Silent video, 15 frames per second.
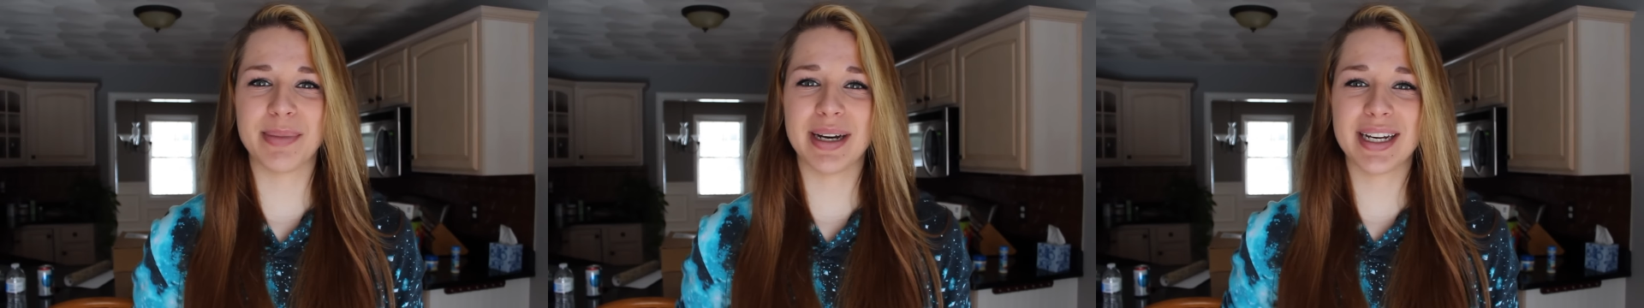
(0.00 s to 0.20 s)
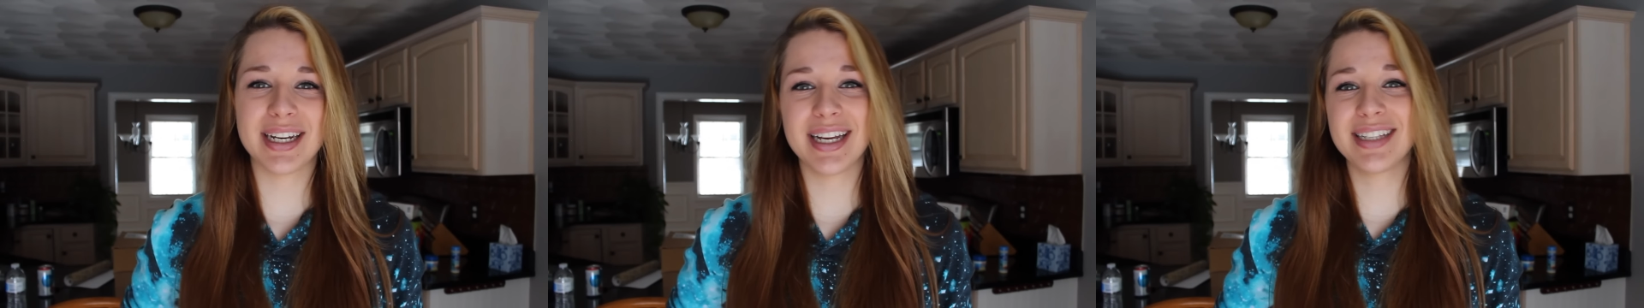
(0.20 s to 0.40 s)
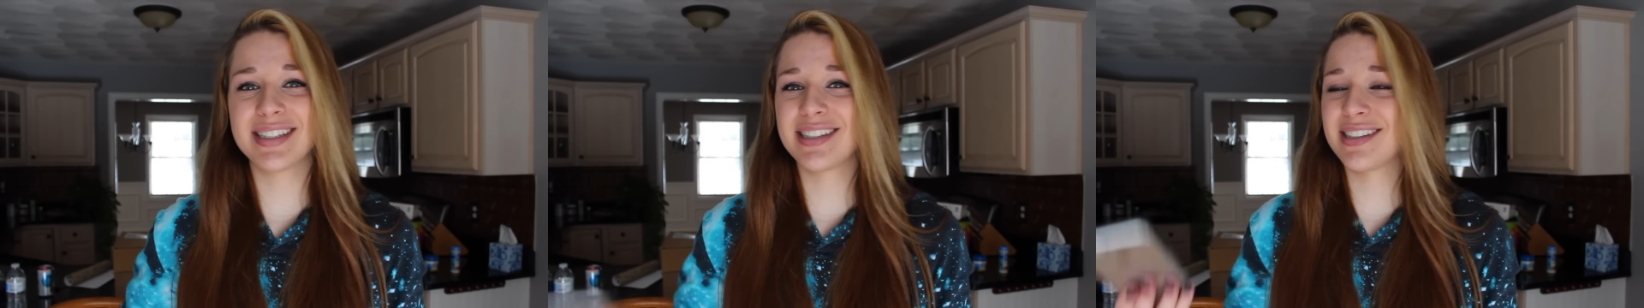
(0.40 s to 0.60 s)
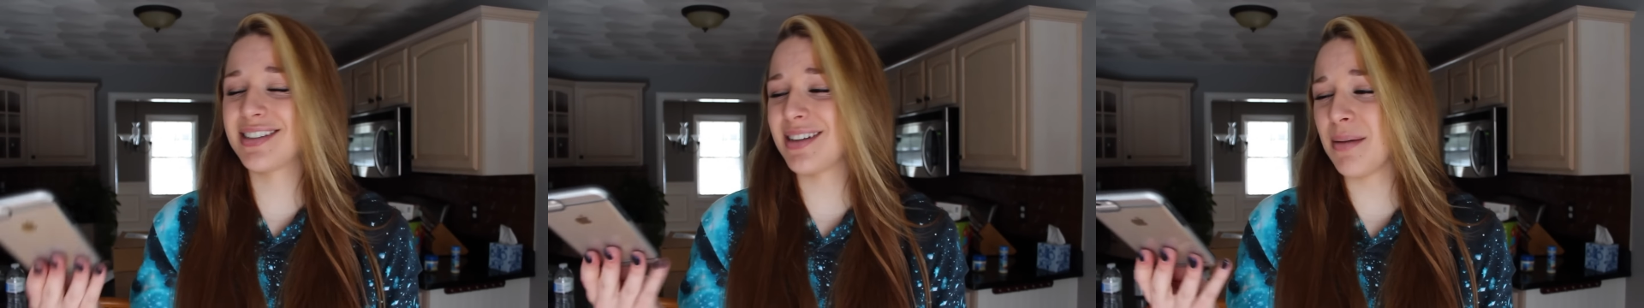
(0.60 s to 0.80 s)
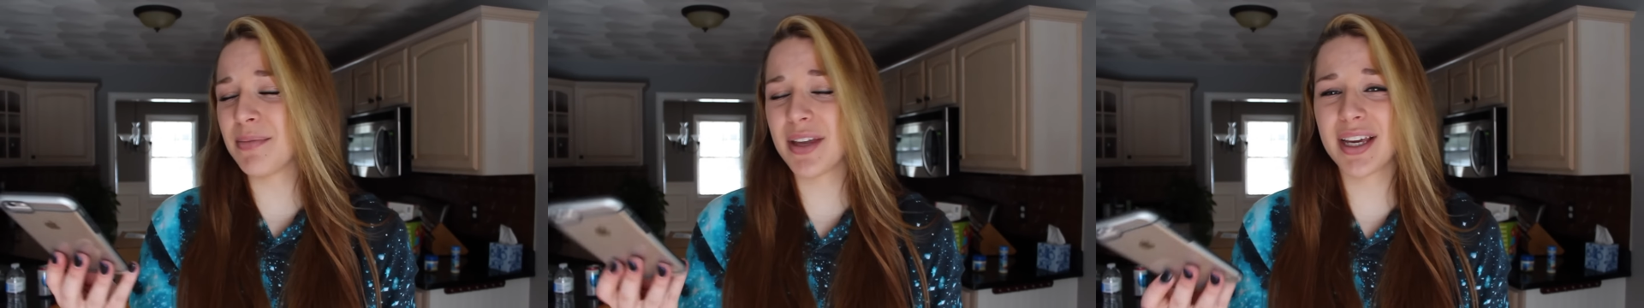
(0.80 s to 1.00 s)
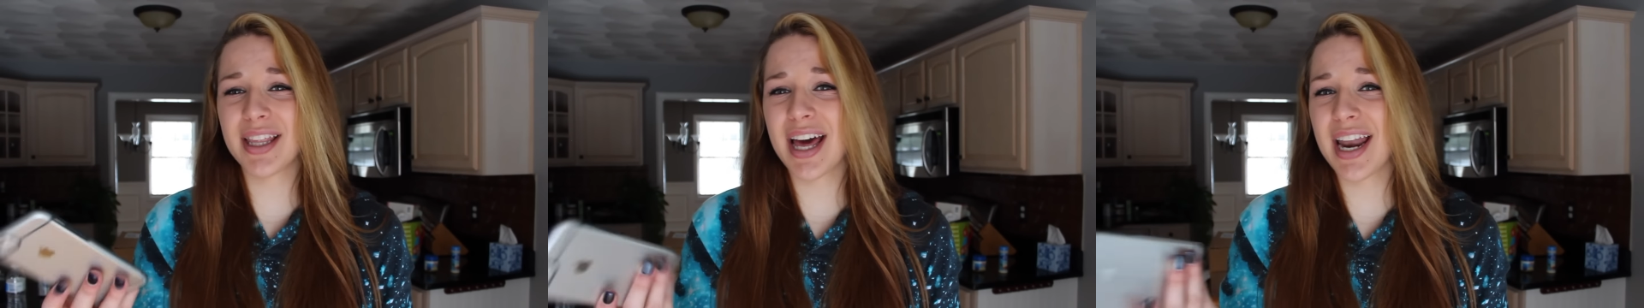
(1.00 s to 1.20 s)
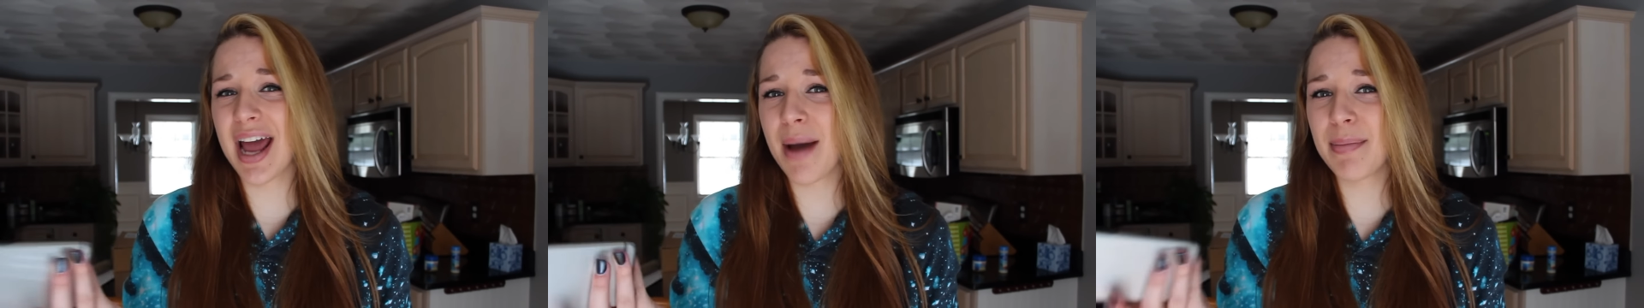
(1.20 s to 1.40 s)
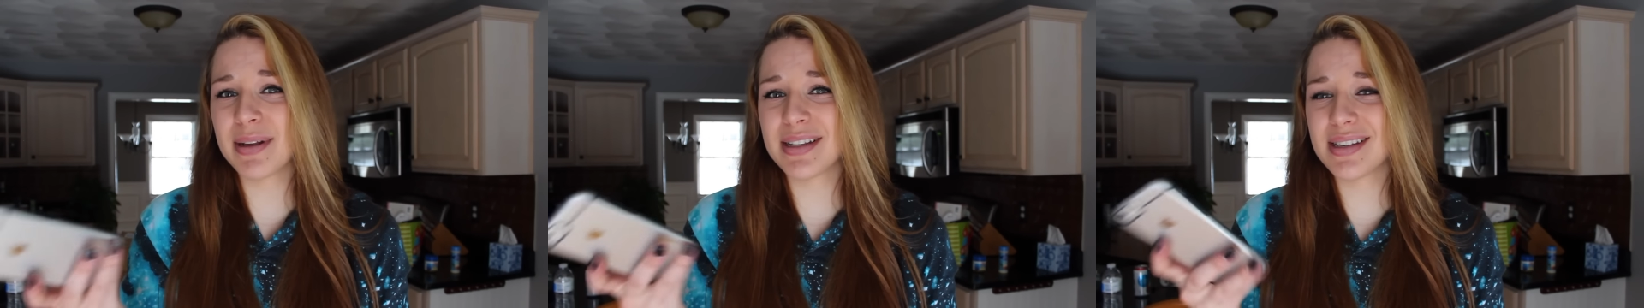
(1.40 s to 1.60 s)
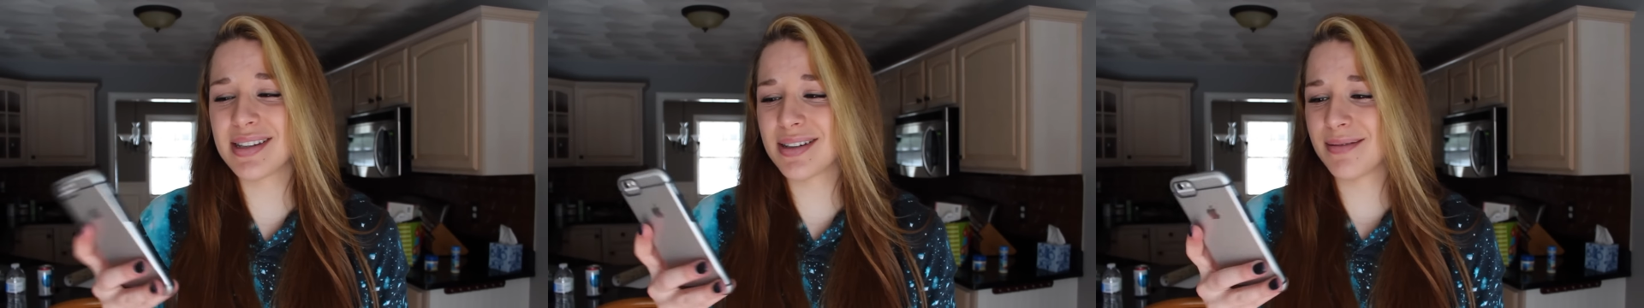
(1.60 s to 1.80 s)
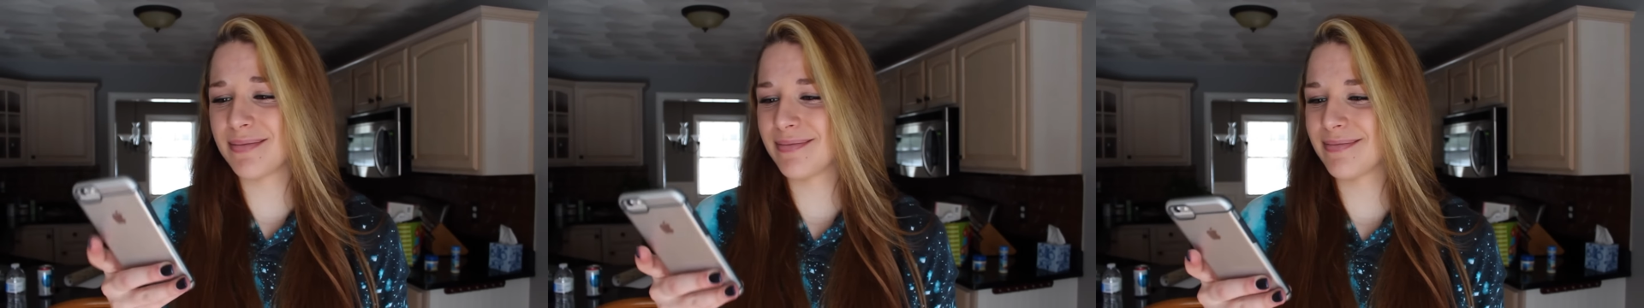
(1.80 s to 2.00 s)
but it's something that
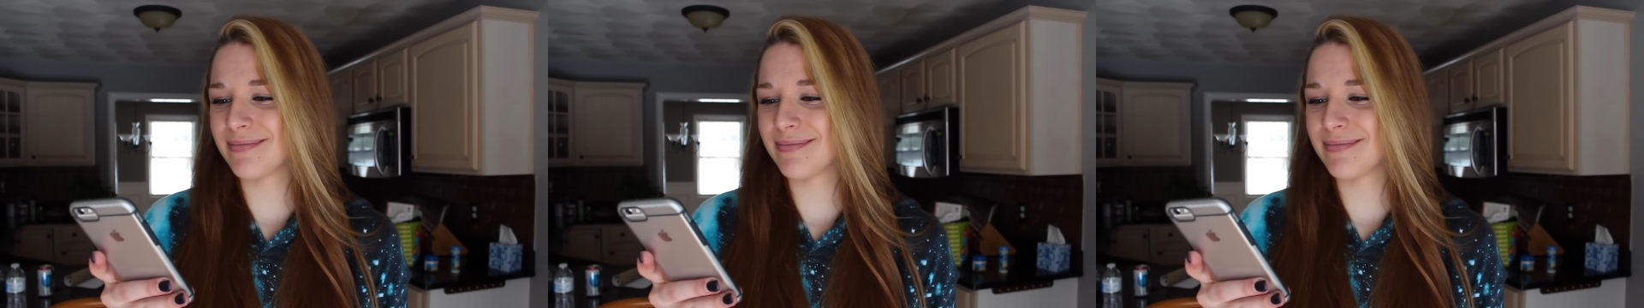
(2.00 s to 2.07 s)
happens.